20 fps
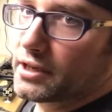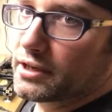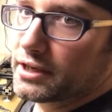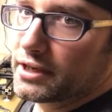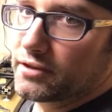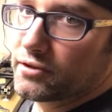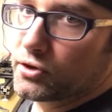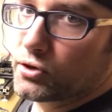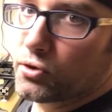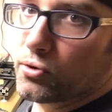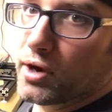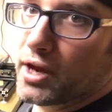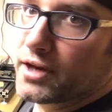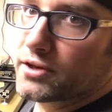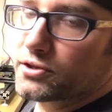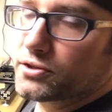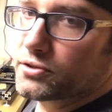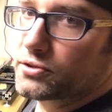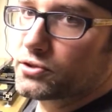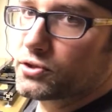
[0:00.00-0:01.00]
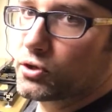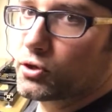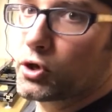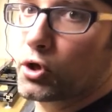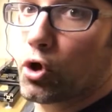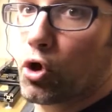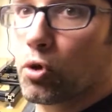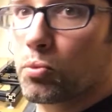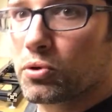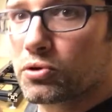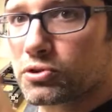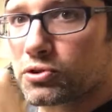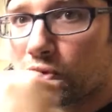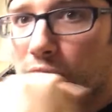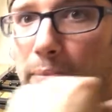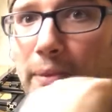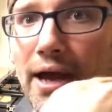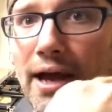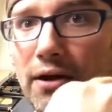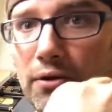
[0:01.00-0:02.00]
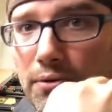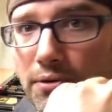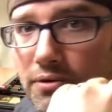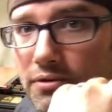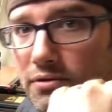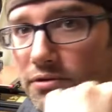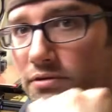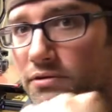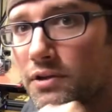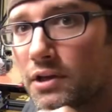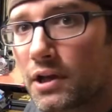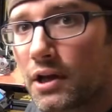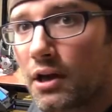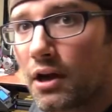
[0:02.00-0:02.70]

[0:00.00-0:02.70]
in either direction, so he'll almost look backwards.